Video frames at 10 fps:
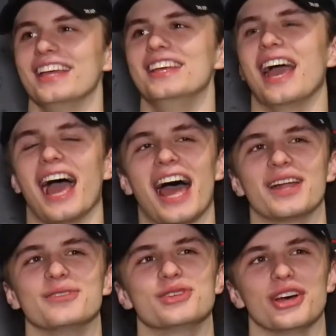Yeah,
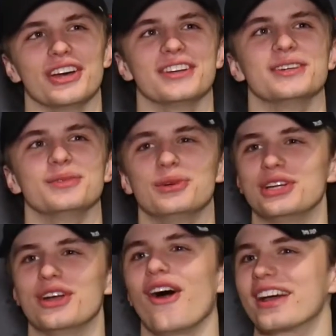Adam's a
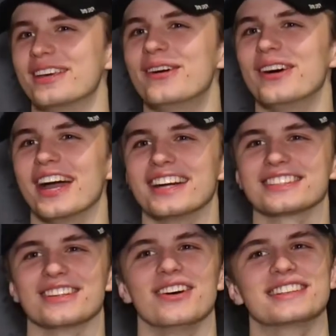pretty good hockey player,
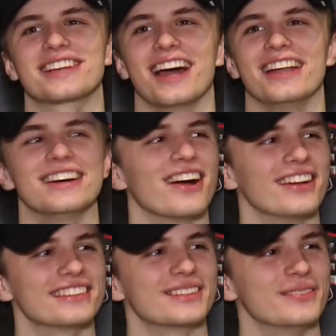so it's kind of
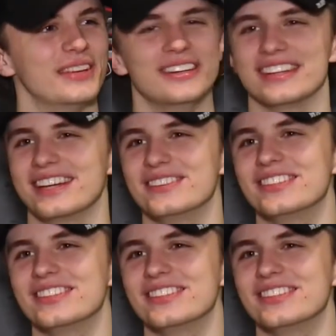hard to compete with them.